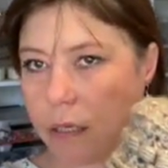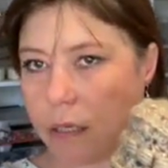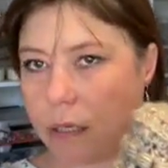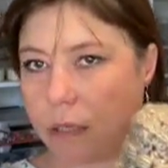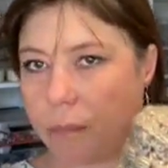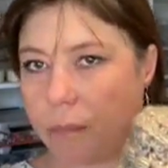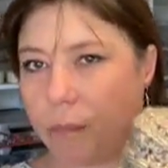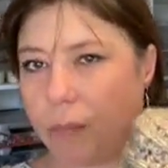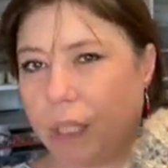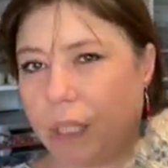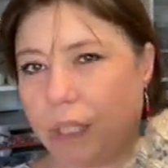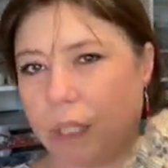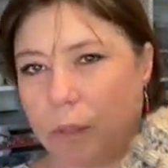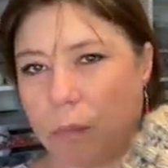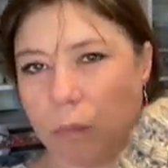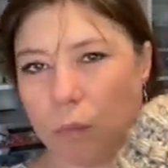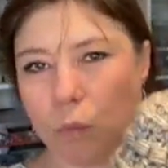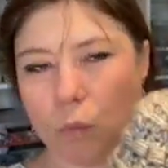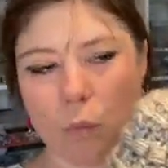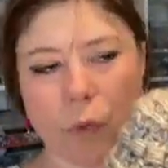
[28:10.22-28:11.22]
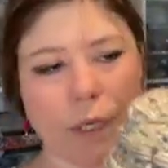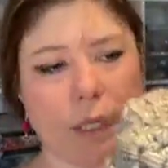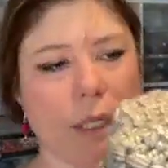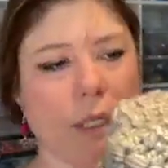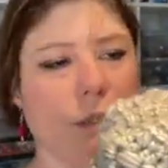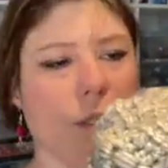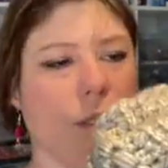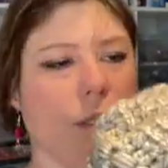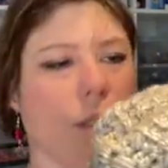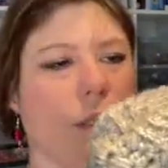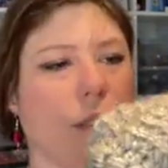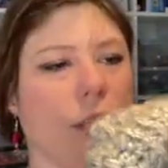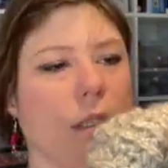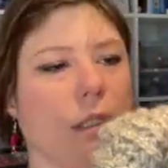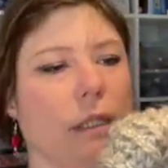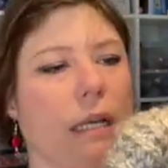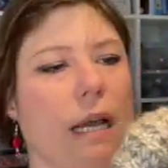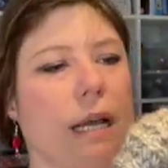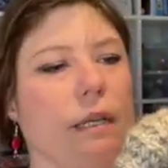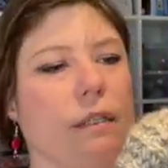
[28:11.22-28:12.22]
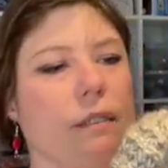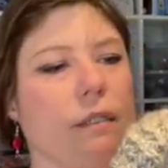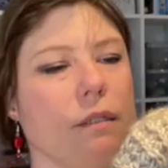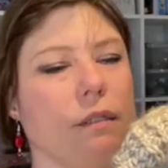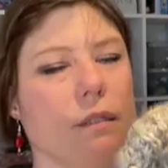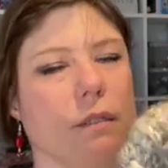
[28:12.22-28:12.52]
medium weight, a light